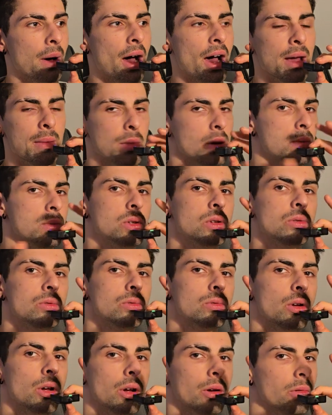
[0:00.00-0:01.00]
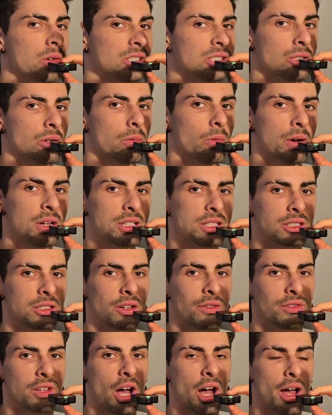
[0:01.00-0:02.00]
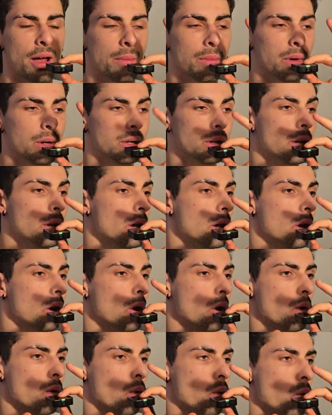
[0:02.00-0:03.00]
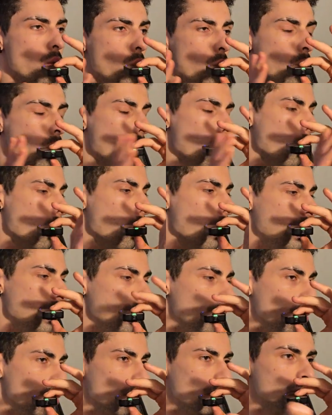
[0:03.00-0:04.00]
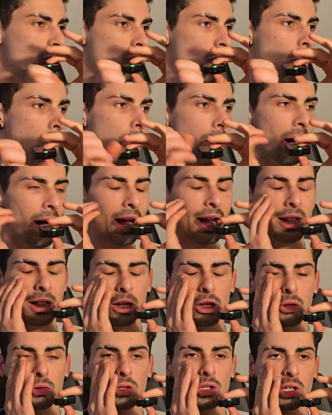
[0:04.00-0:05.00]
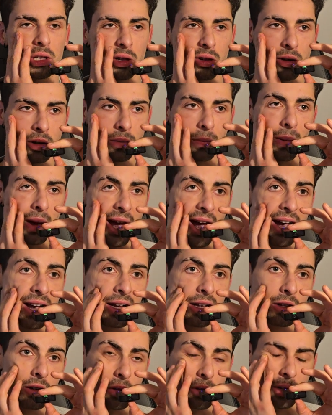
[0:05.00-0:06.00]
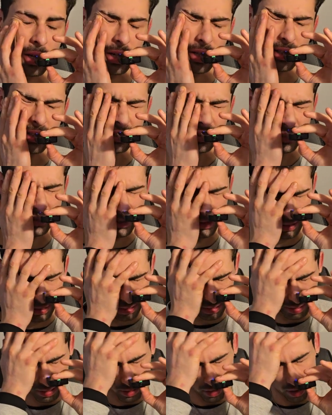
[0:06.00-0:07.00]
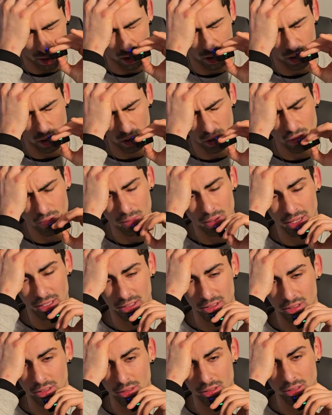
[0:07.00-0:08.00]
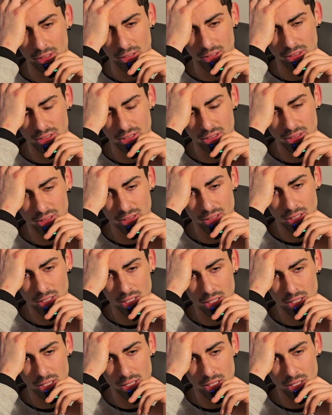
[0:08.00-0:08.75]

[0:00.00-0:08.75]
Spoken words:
by, maybe it wasn't a waste of time, but when years go by and then you just look back, you're like, oh my goodness,